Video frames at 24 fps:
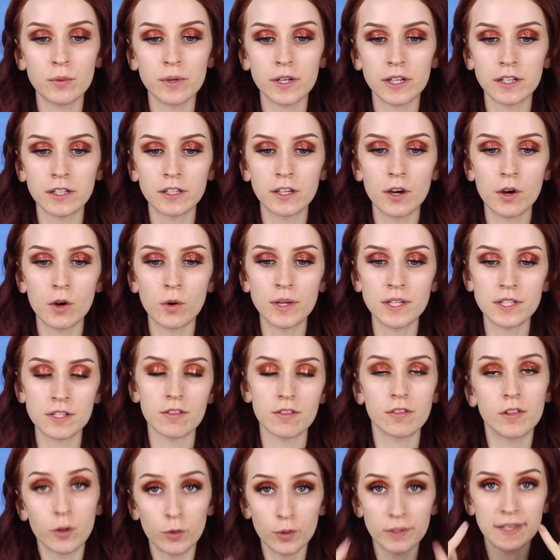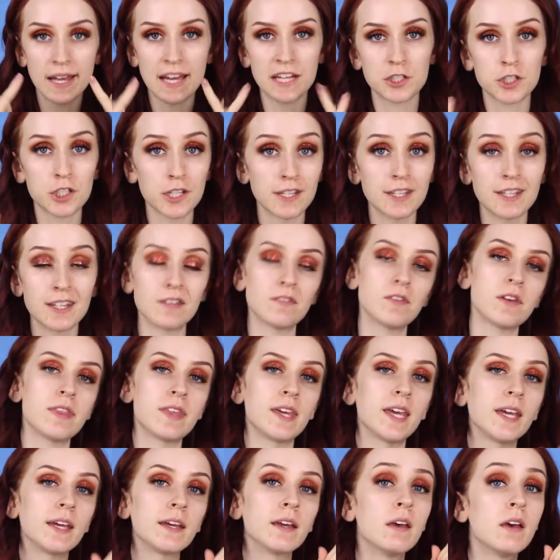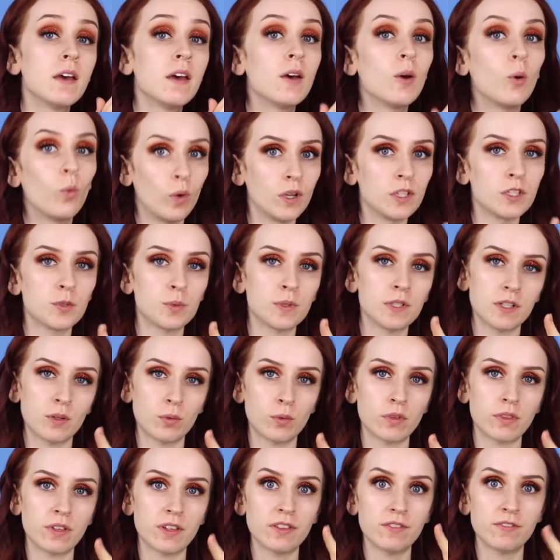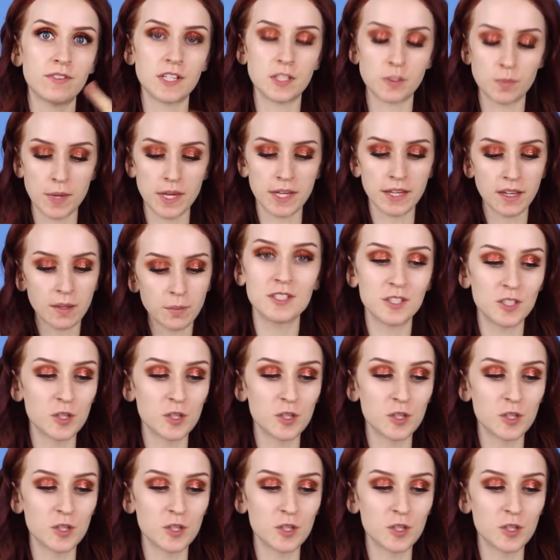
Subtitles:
We're gonna go the lower lash line and everything once we're done with all the face makeup.